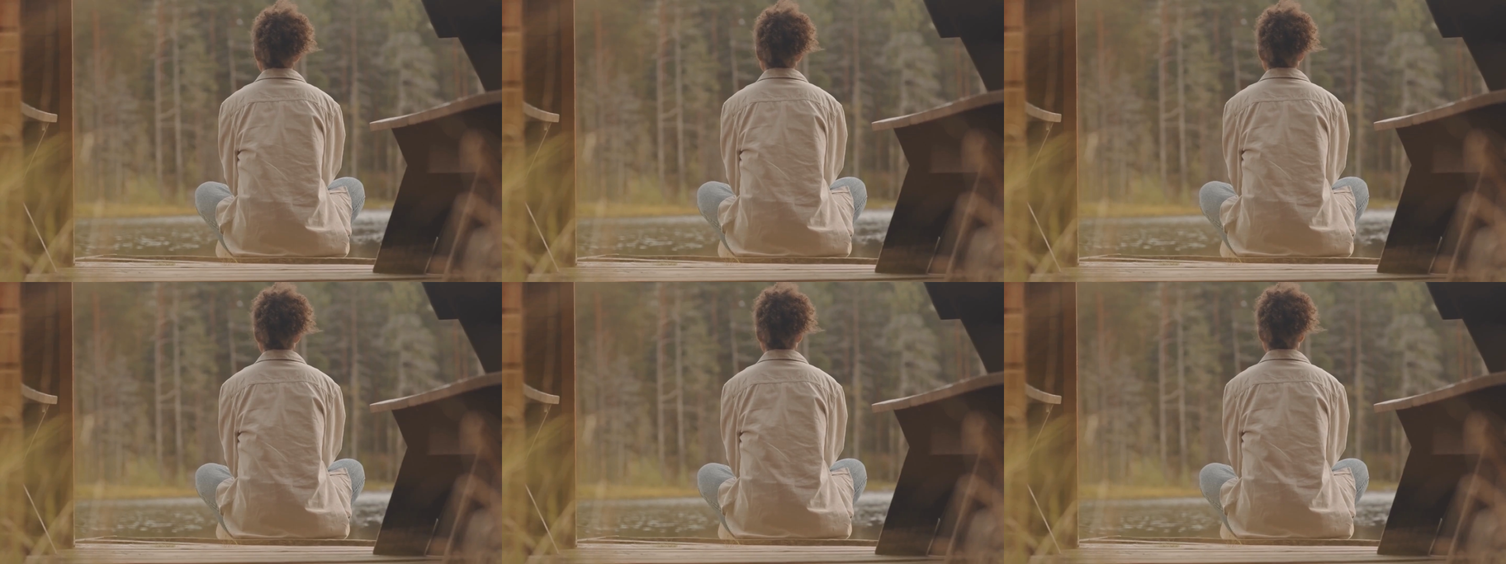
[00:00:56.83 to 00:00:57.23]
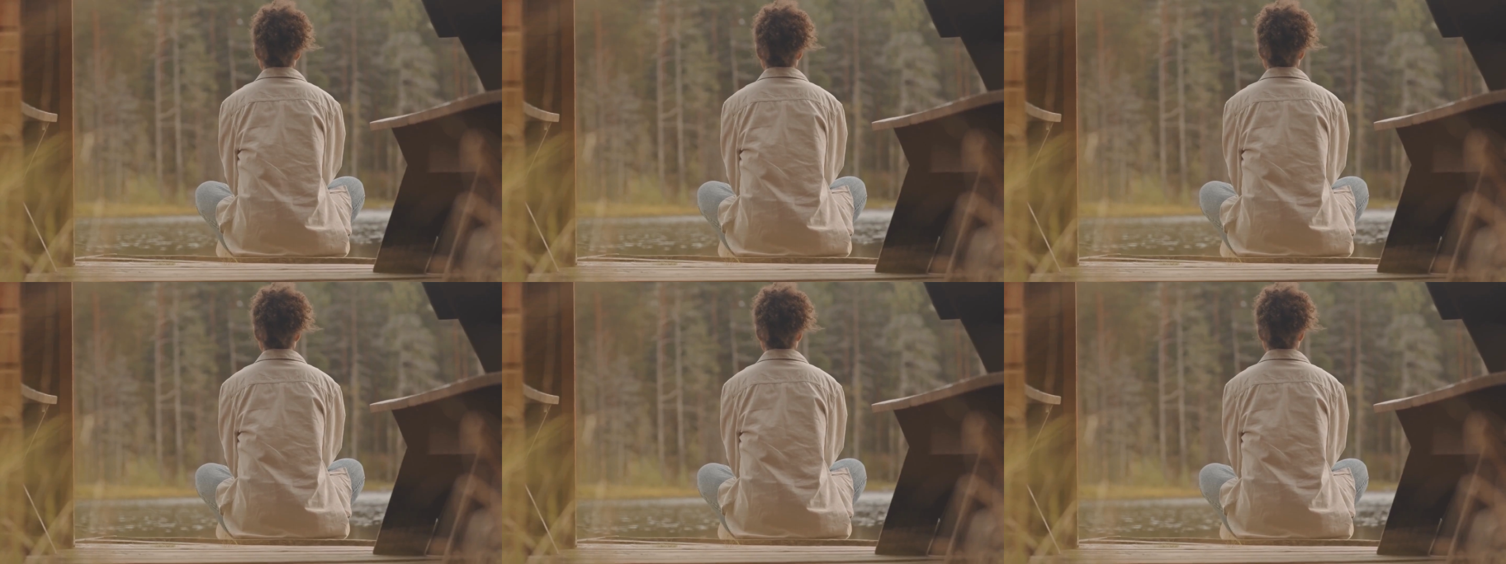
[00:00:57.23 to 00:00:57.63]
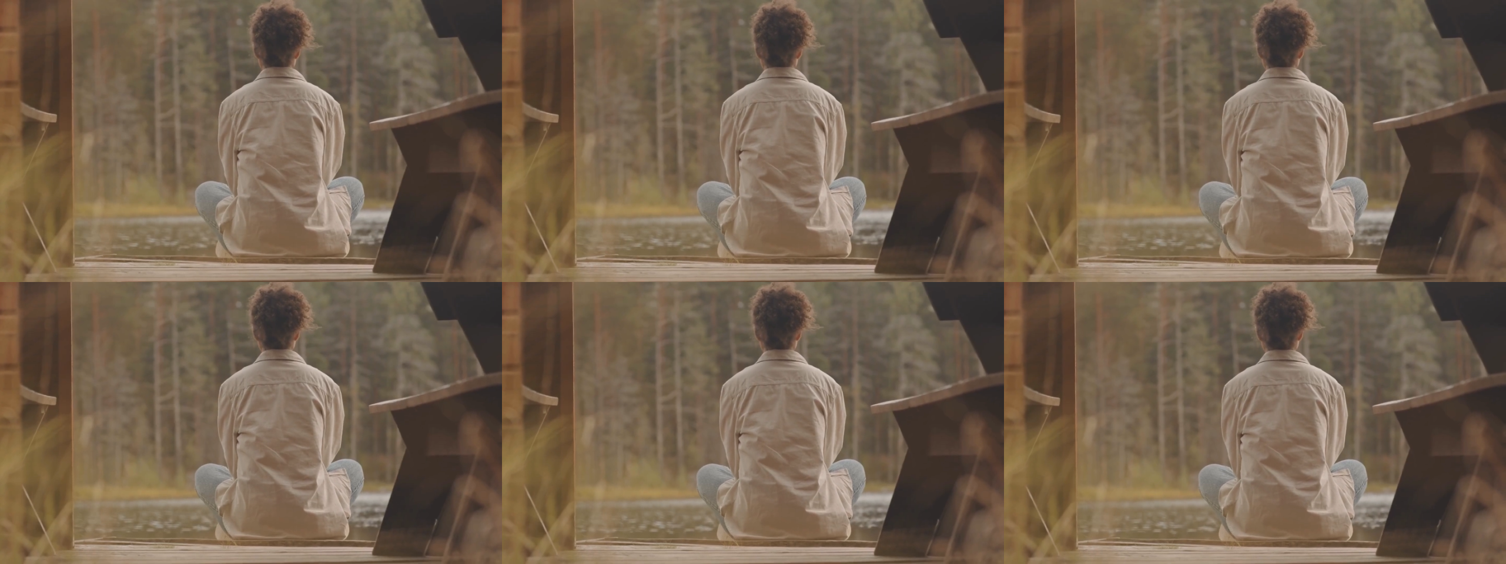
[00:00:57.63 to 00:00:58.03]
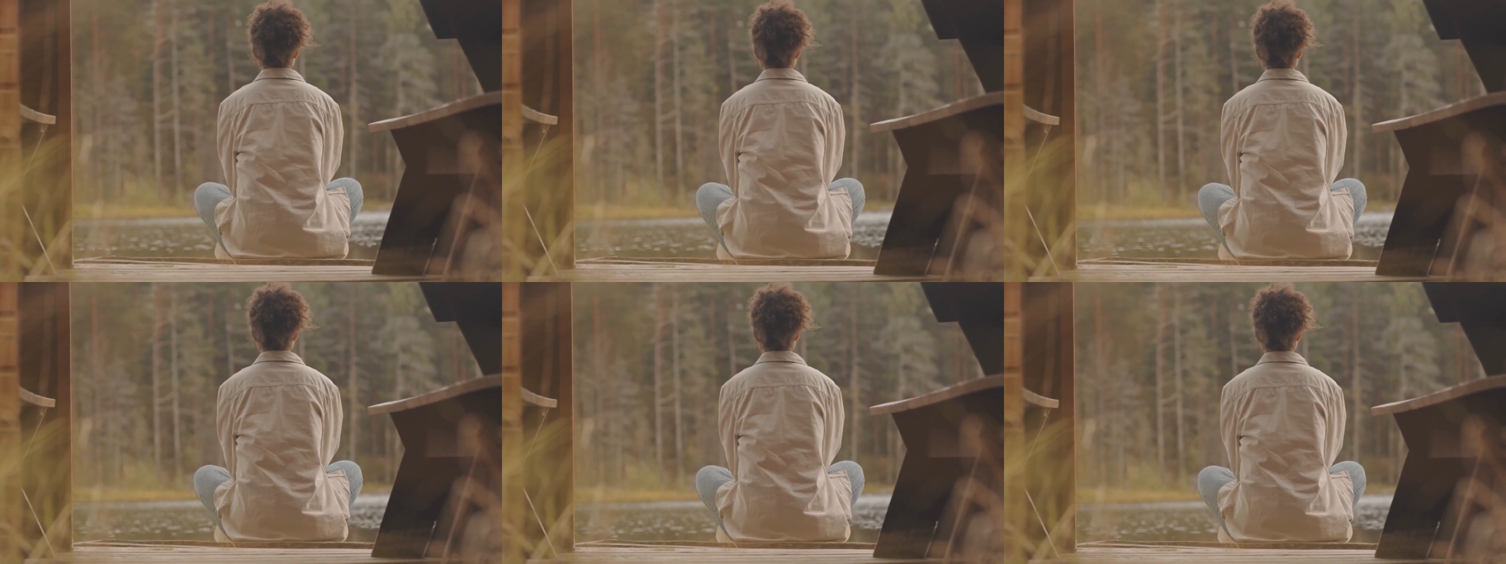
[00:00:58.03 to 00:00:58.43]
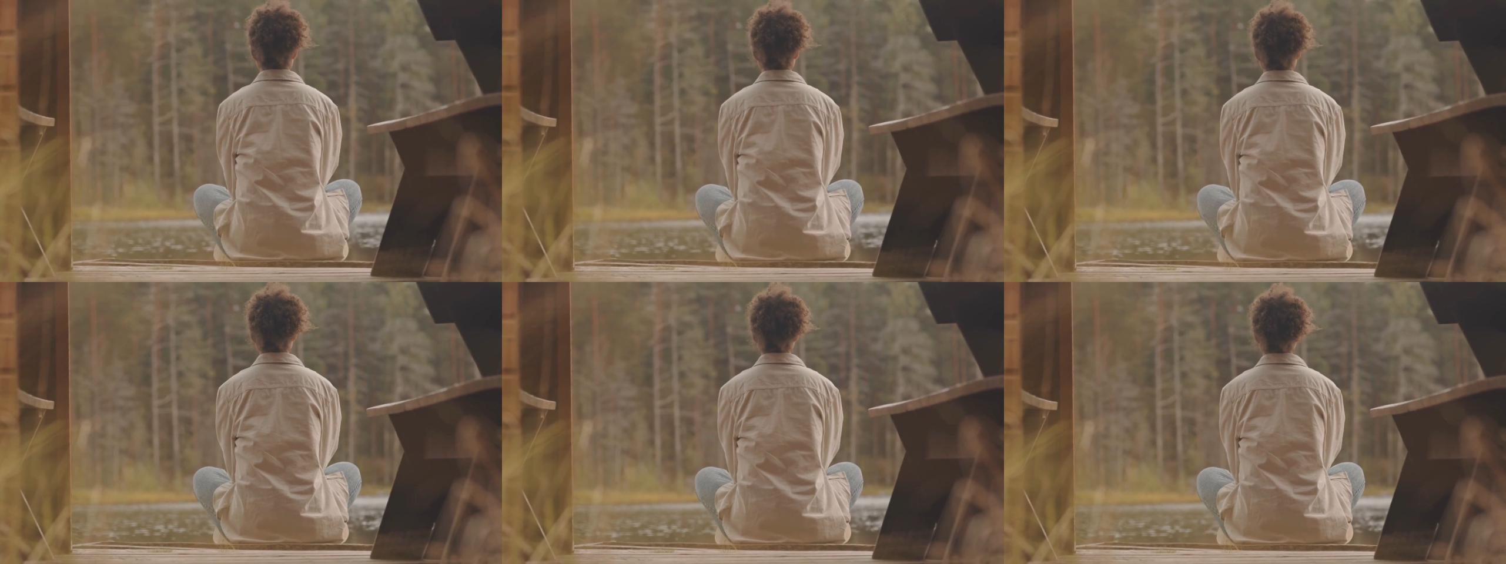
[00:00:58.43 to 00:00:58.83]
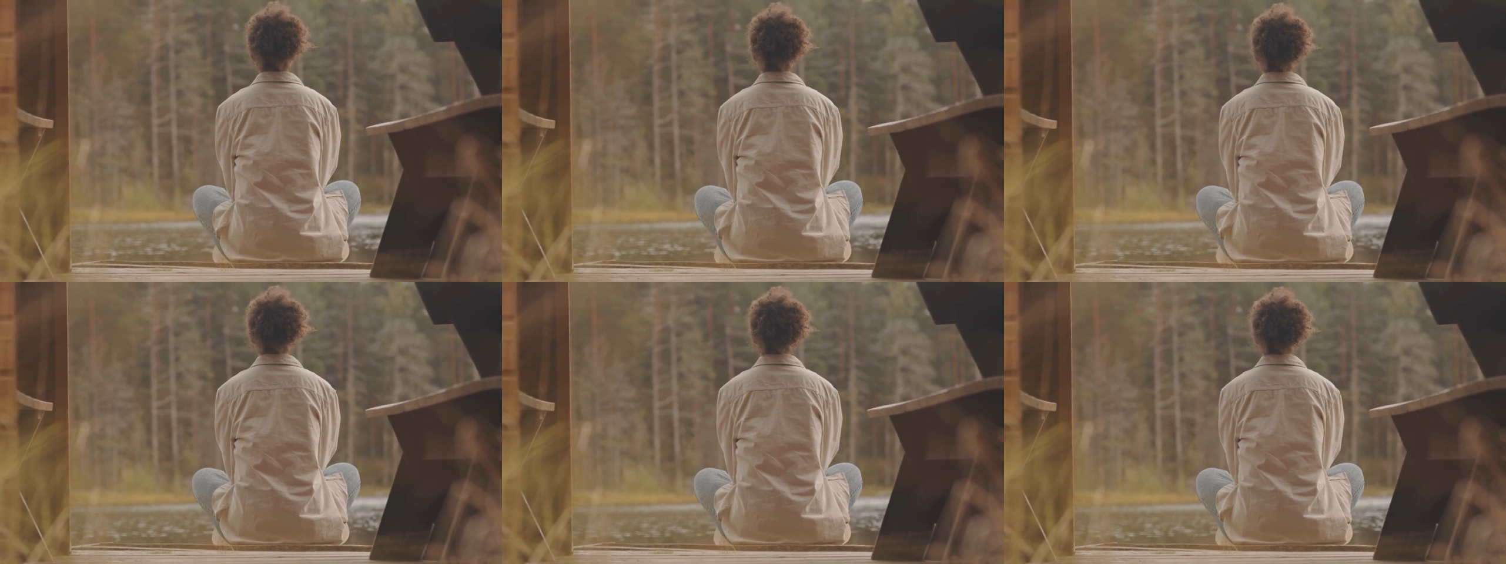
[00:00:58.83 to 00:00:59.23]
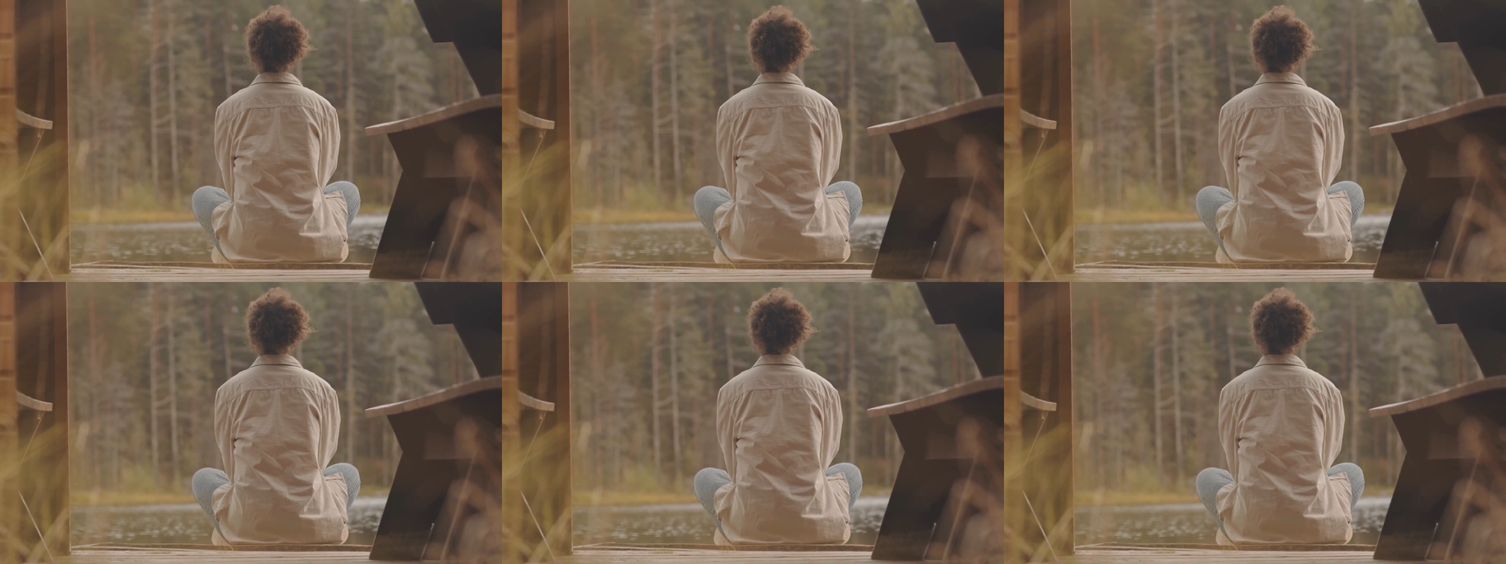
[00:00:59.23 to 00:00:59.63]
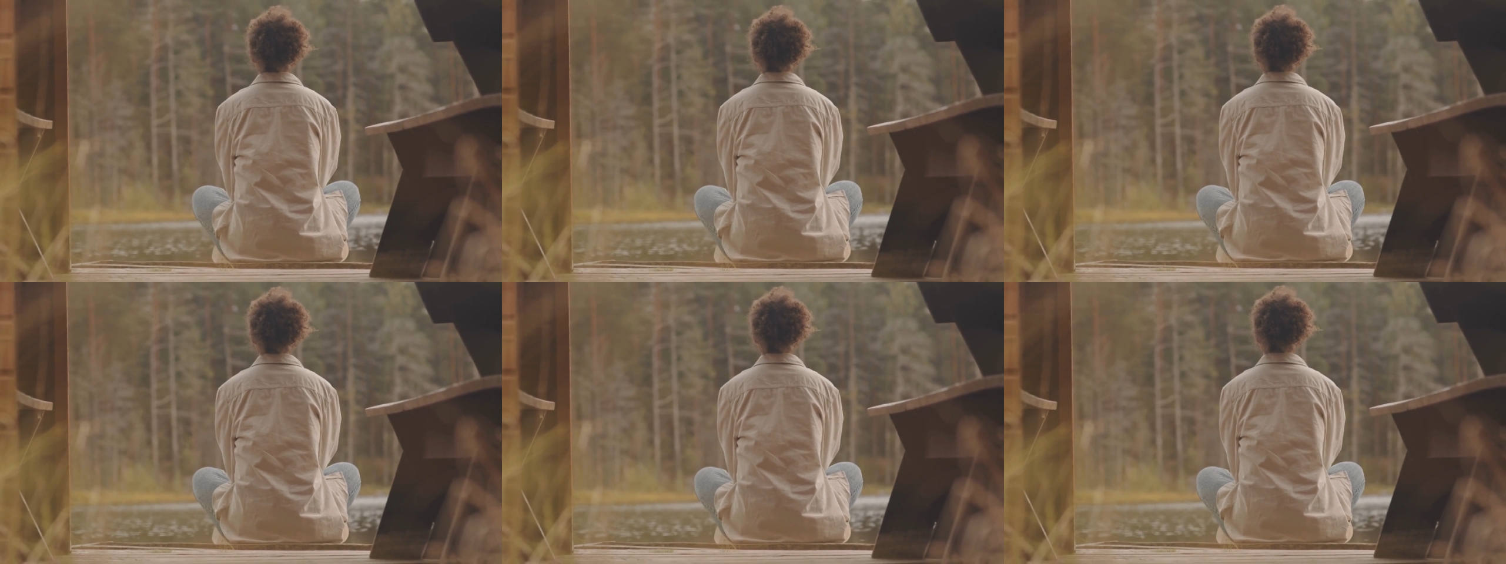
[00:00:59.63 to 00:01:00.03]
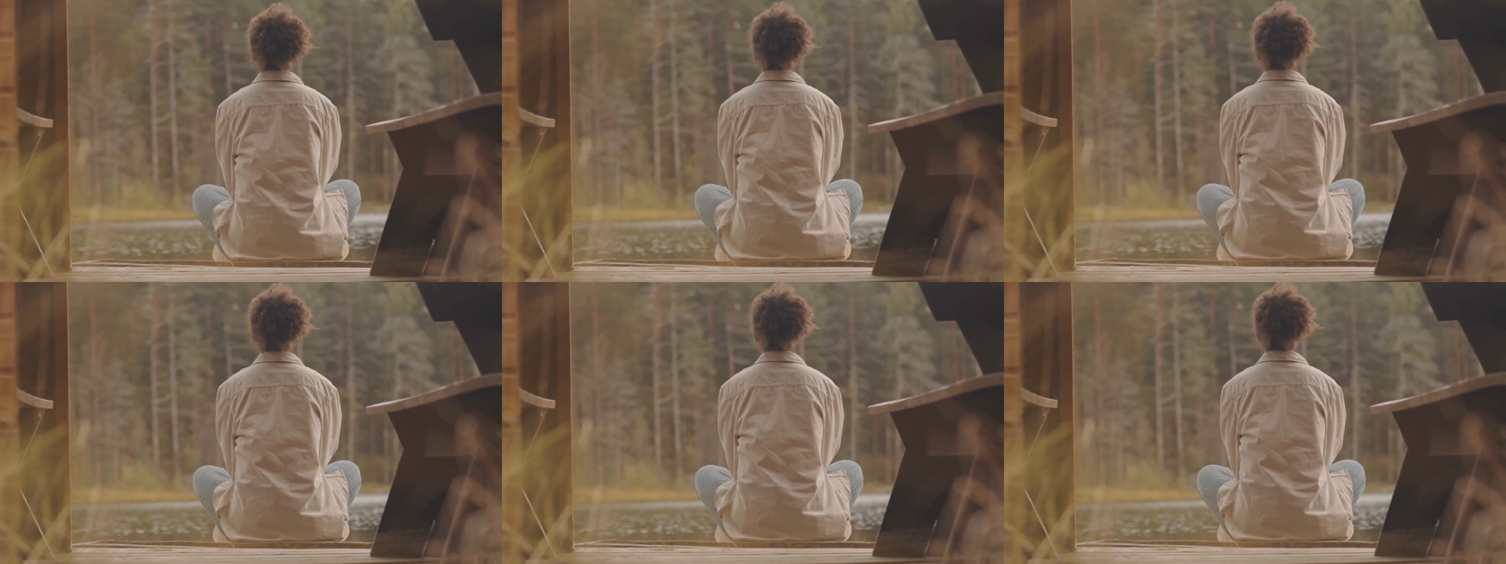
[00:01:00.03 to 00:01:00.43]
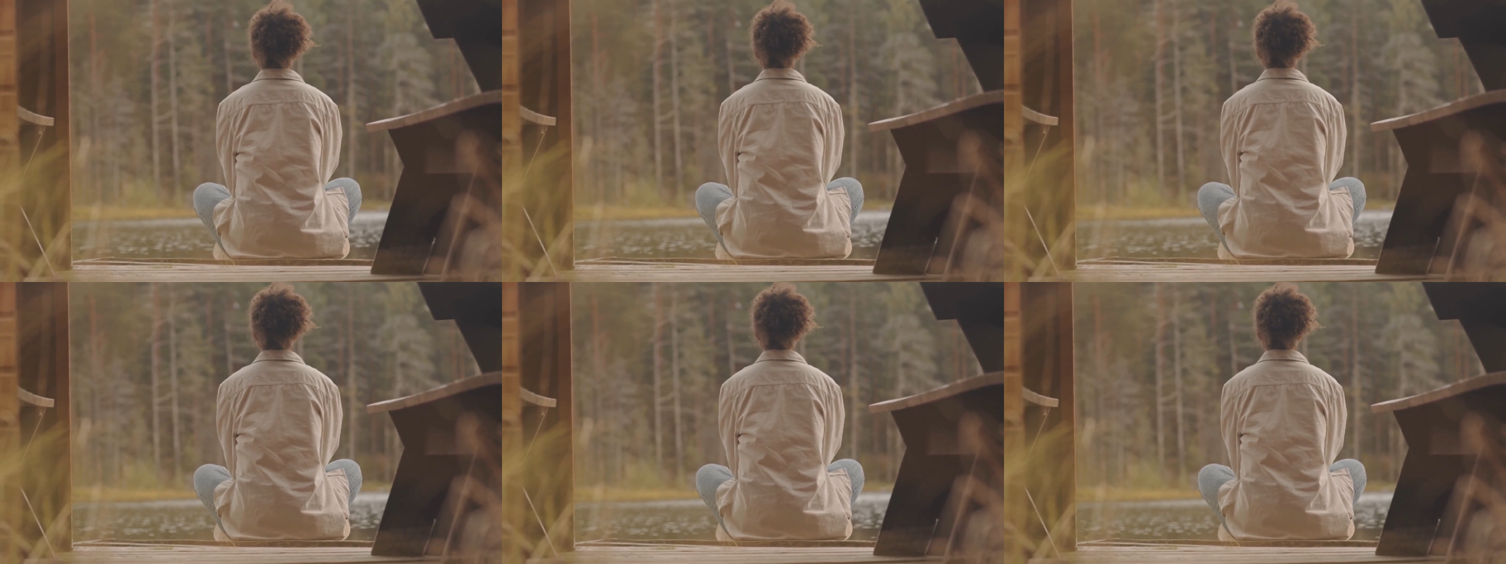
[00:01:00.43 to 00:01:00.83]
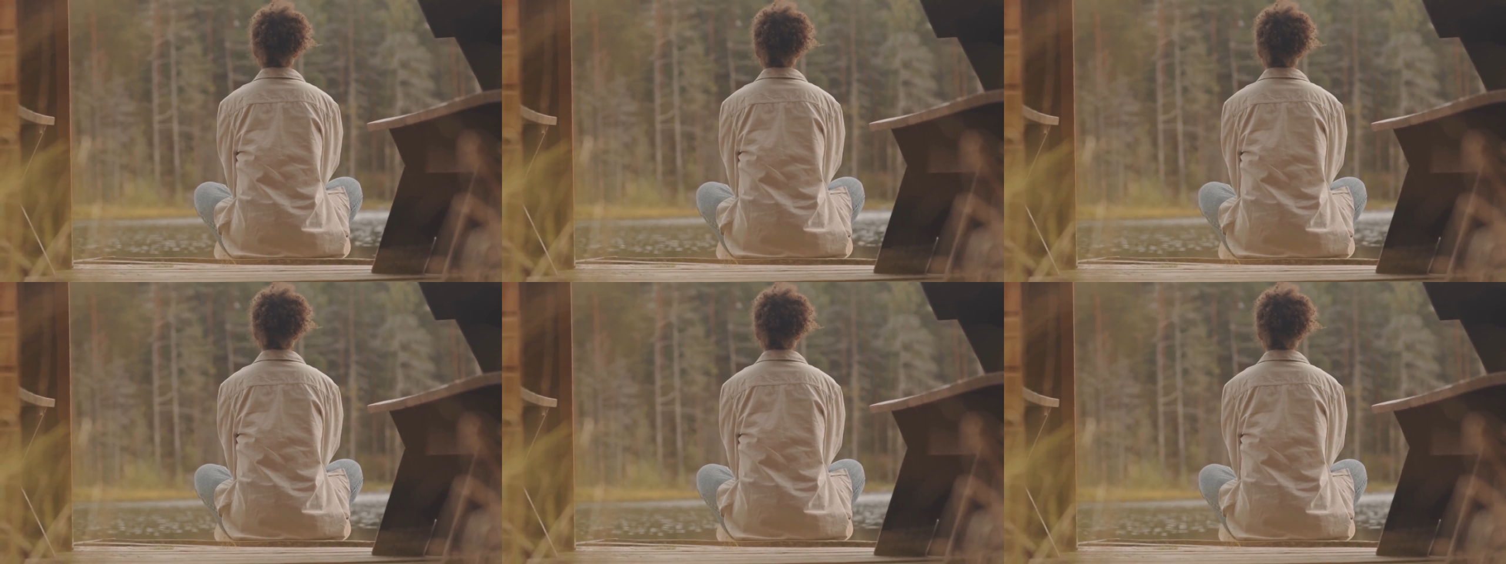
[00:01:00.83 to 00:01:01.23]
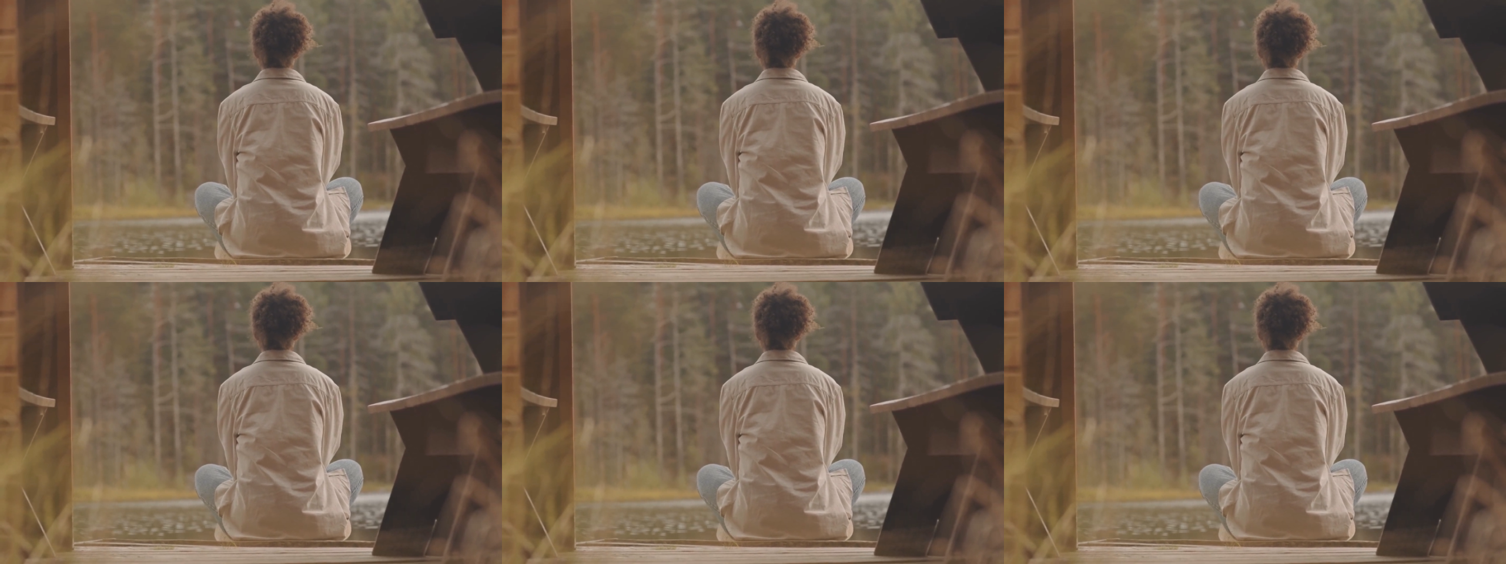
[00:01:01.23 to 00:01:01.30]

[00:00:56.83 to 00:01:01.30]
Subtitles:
Nobody's mouth can be seen.